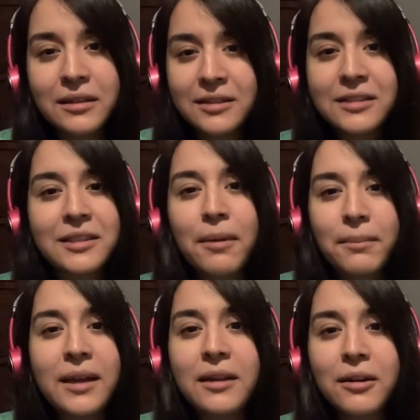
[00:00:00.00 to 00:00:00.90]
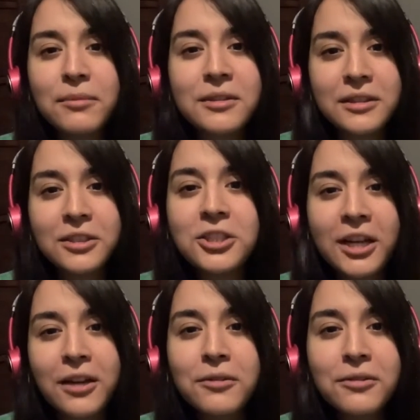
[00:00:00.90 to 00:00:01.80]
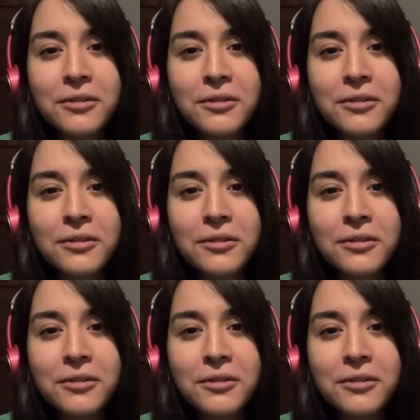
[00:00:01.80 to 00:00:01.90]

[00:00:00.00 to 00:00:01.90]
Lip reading: it on the channel,